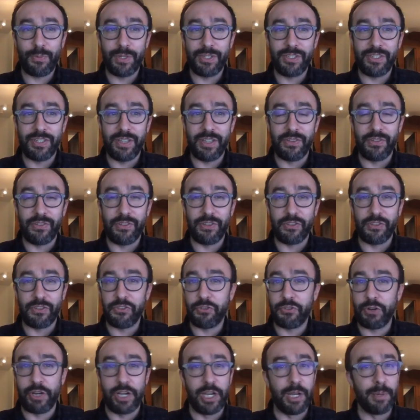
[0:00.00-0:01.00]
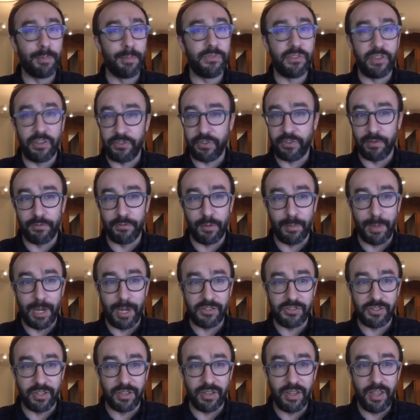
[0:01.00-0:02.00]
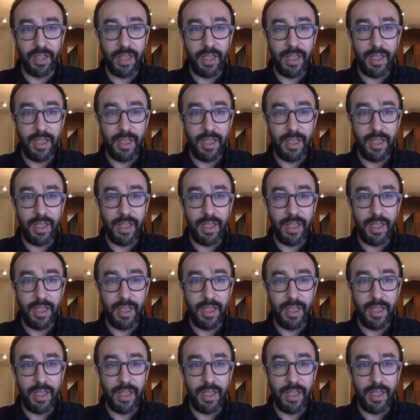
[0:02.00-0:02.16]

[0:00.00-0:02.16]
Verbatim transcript: which is just straight up disinformation,